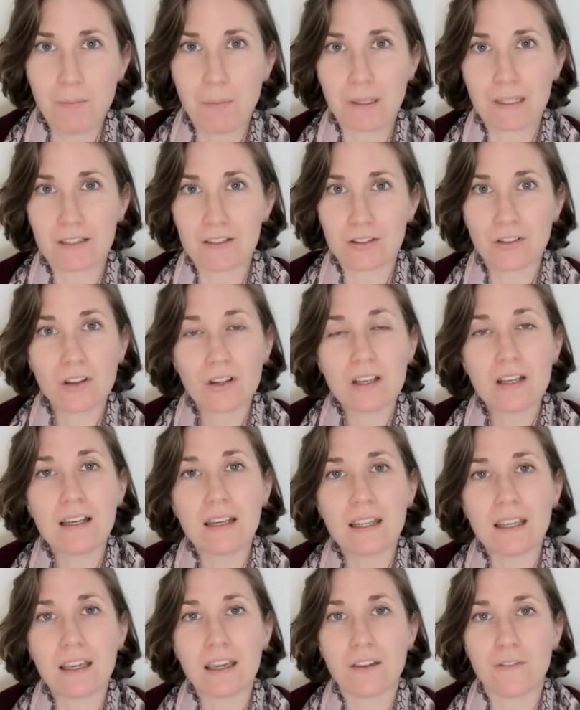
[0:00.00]
But
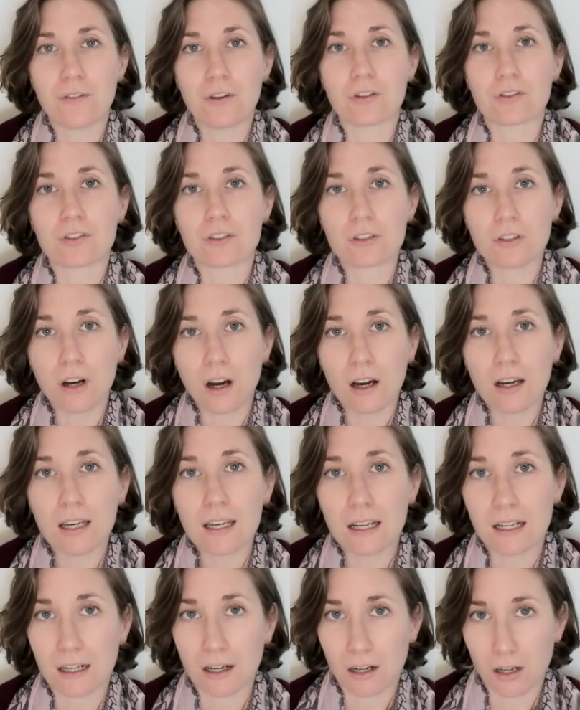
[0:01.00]
certainly, if you're
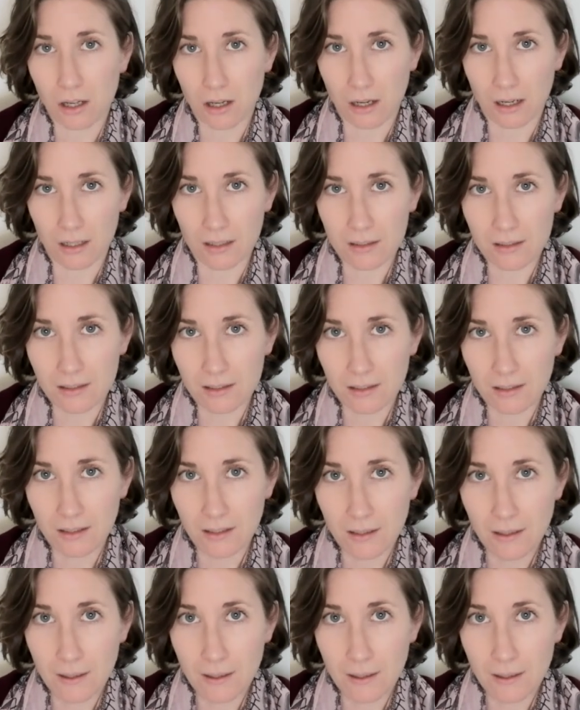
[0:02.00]
starting a class,